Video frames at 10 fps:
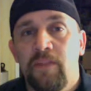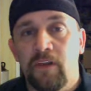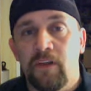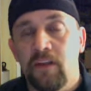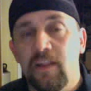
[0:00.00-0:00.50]

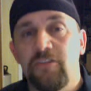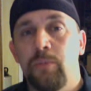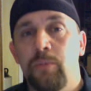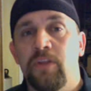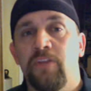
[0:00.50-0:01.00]
they're going to let
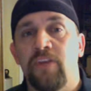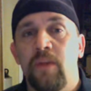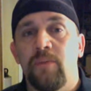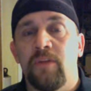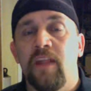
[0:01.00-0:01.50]
you put those
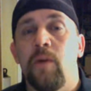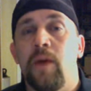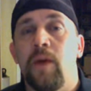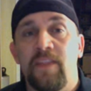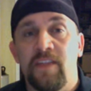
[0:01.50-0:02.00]
items on
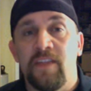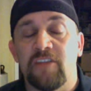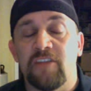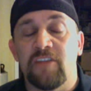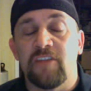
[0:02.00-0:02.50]
layaway, and I think
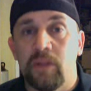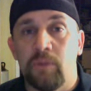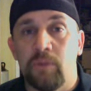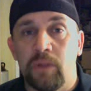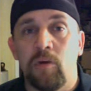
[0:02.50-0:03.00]
that's really,
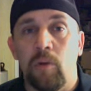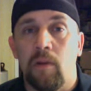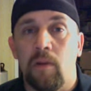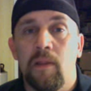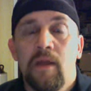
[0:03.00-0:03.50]
really
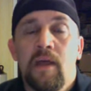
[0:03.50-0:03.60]
cool.